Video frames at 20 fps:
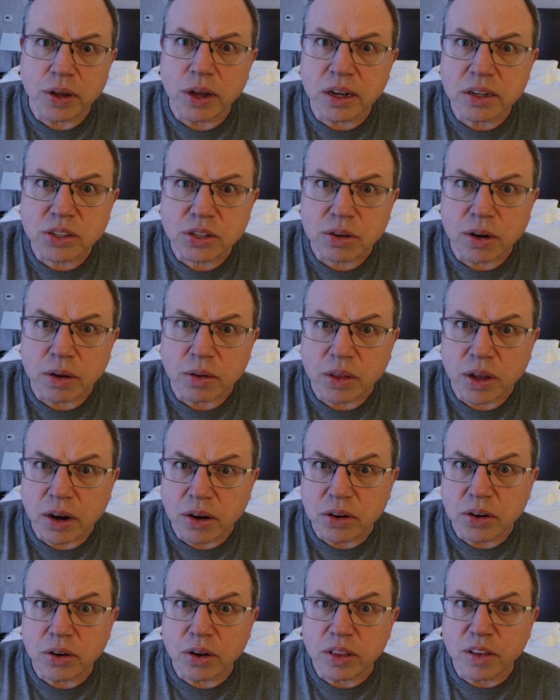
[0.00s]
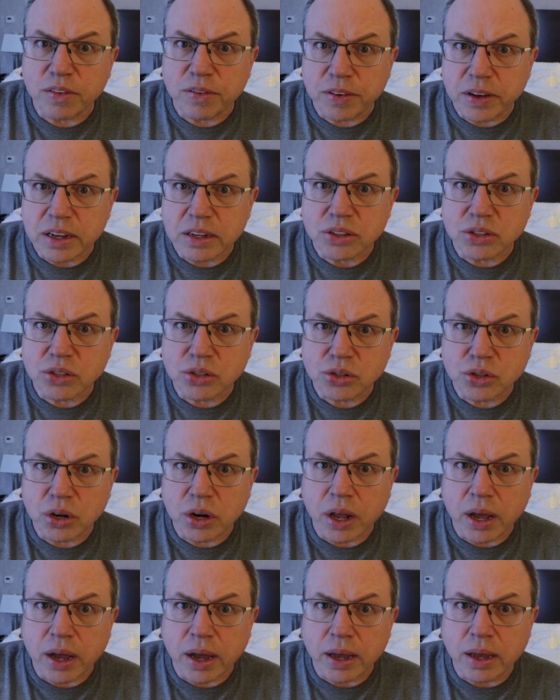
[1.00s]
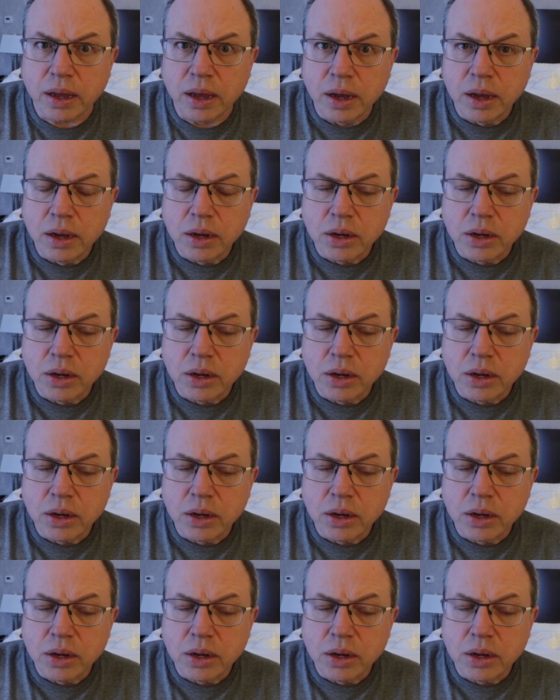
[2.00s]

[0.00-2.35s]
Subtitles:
youngster out there and you're on the fence, should I